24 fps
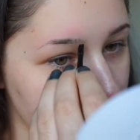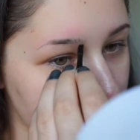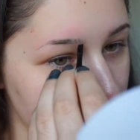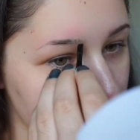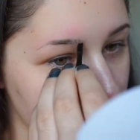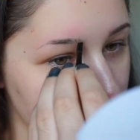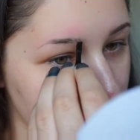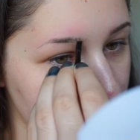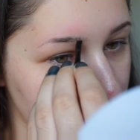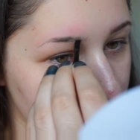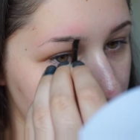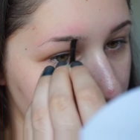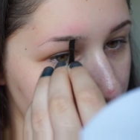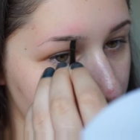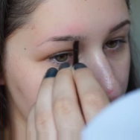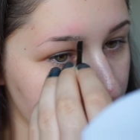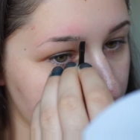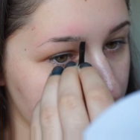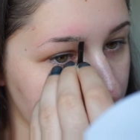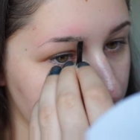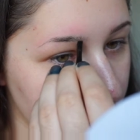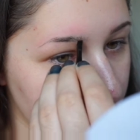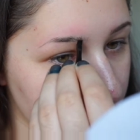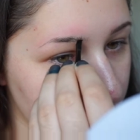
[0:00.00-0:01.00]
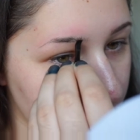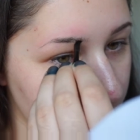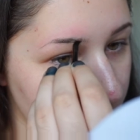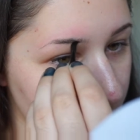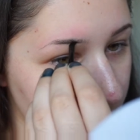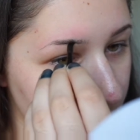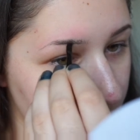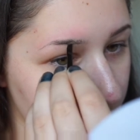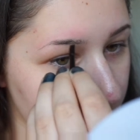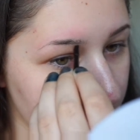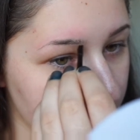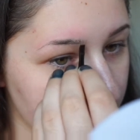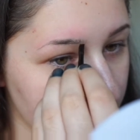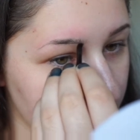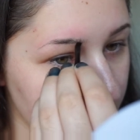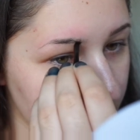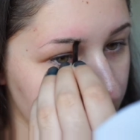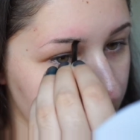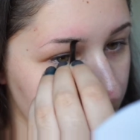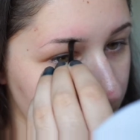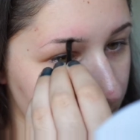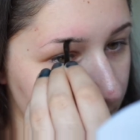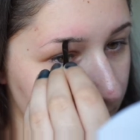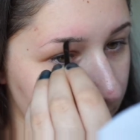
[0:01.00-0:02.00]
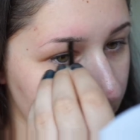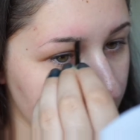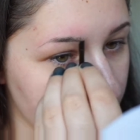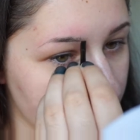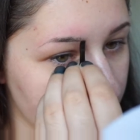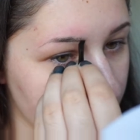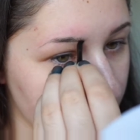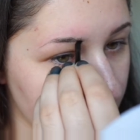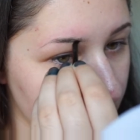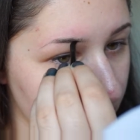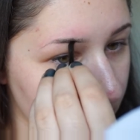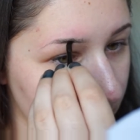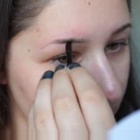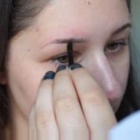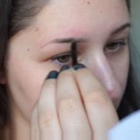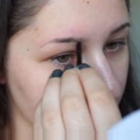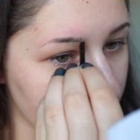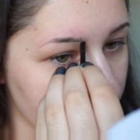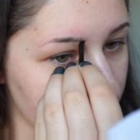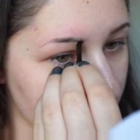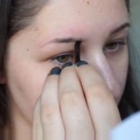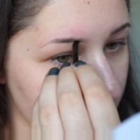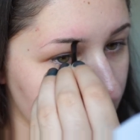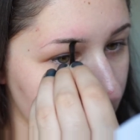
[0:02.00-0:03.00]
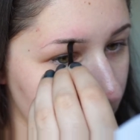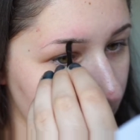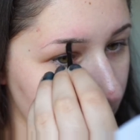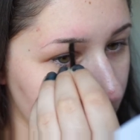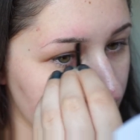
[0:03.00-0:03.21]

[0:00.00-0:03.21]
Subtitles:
Nobody speaks.